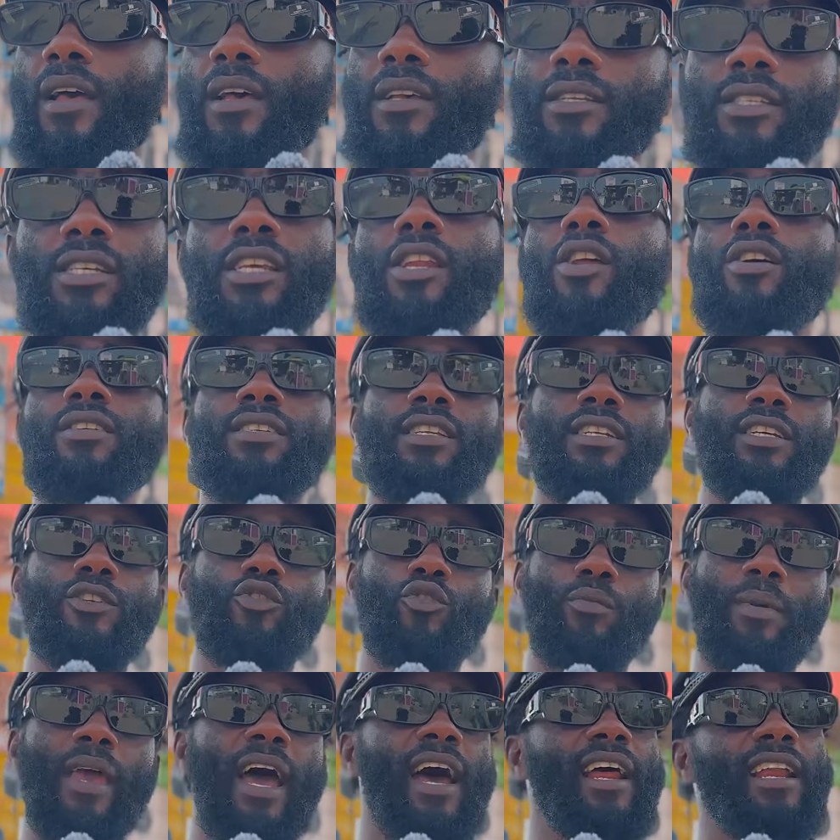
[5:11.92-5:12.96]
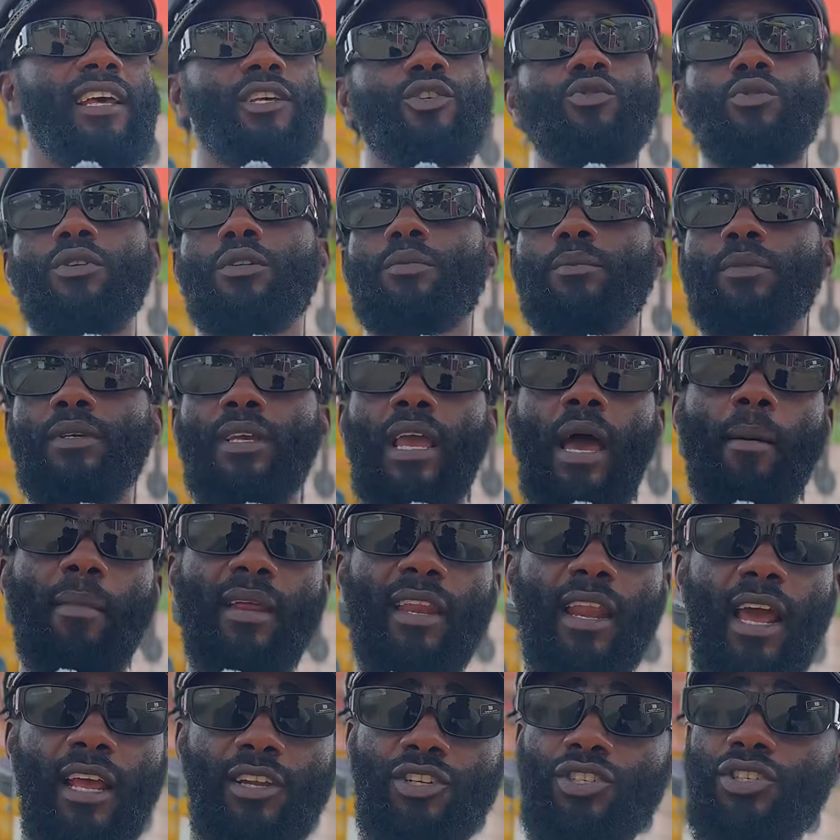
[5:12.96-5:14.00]
Seriously, to be honest with me, I'm a
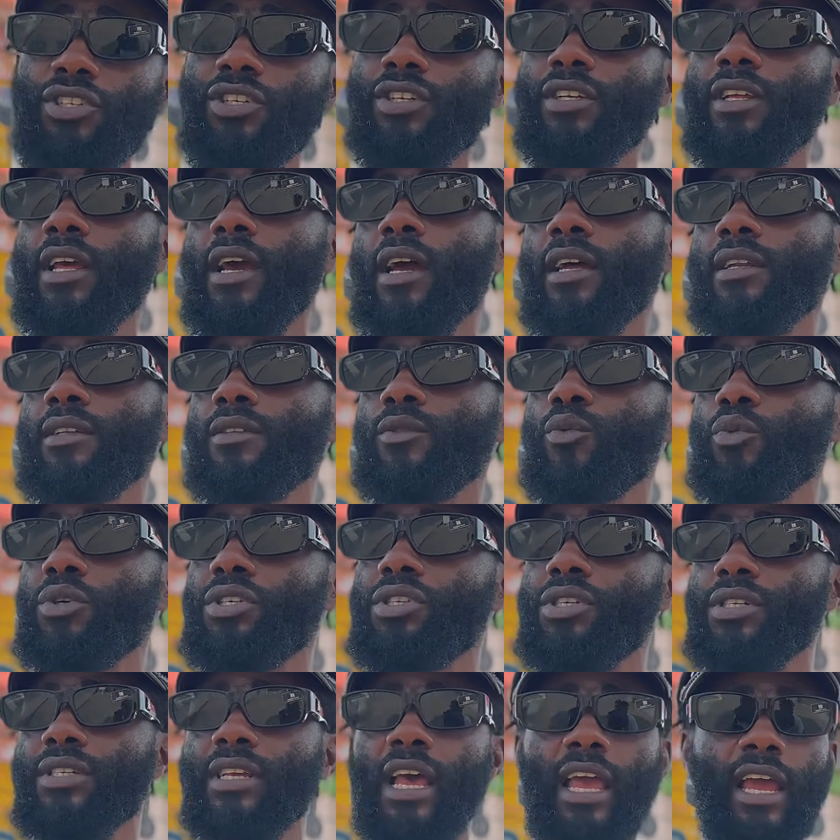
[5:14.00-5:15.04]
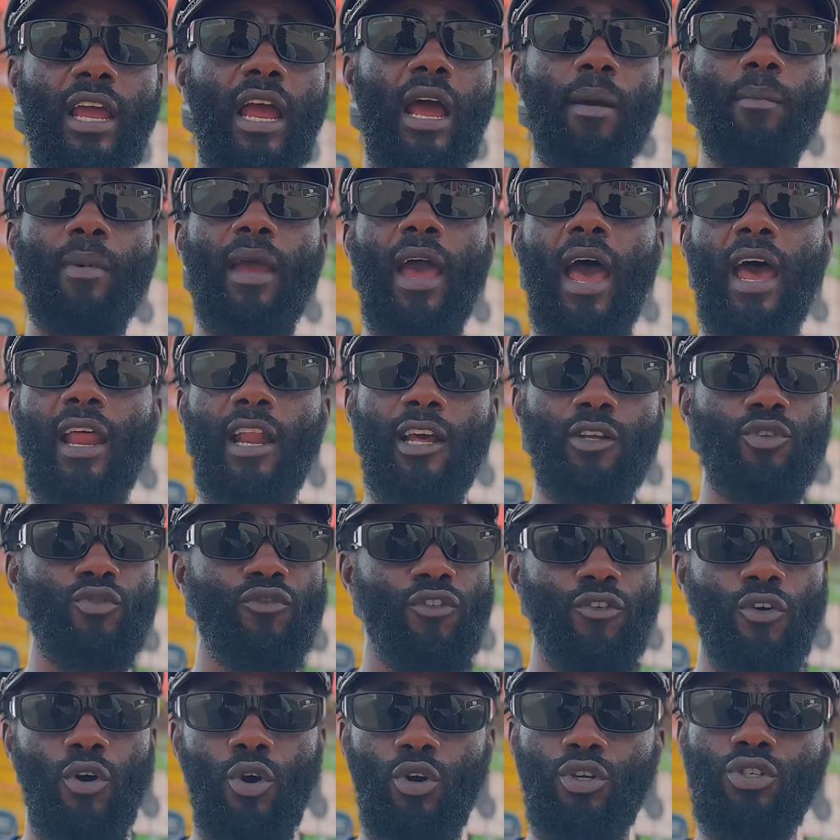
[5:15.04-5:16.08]
Nigerian, which is I come Ghana
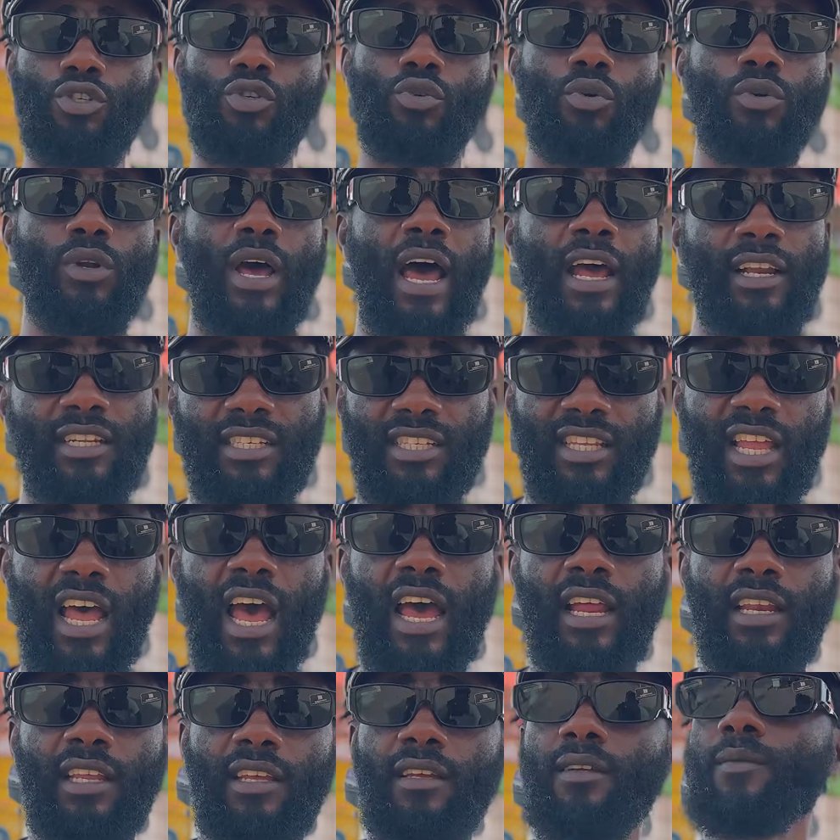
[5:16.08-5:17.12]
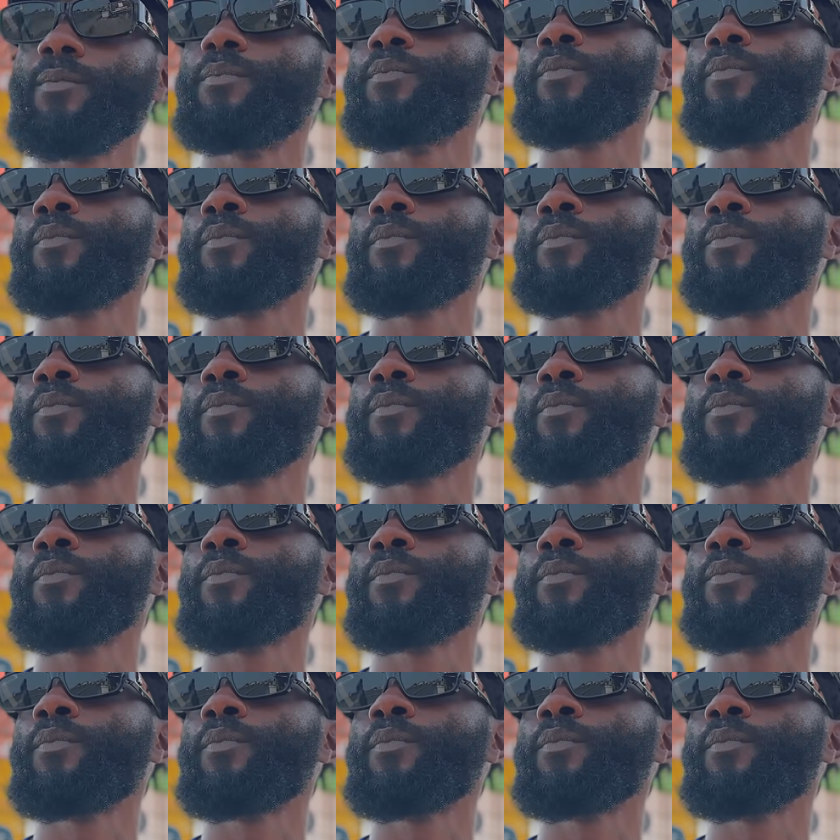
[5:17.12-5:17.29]
for hustle and study.